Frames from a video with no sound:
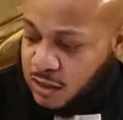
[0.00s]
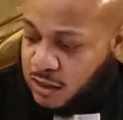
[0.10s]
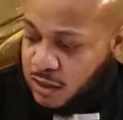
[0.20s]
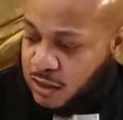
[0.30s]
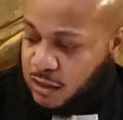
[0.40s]

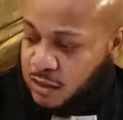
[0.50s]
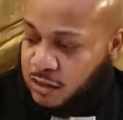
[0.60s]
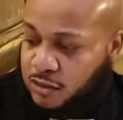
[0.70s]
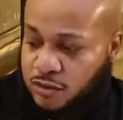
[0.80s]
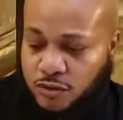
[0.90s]

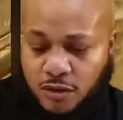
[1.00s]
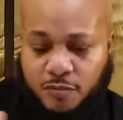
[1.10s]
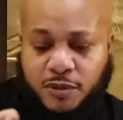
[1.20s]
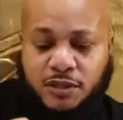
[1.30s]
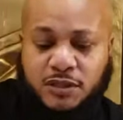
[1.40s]

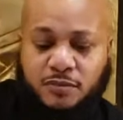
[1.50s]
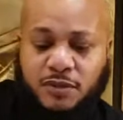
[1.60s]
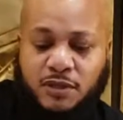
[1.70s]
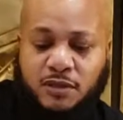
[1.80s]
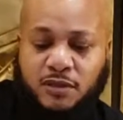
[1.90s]
It'll be
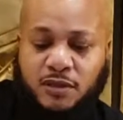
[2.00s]
something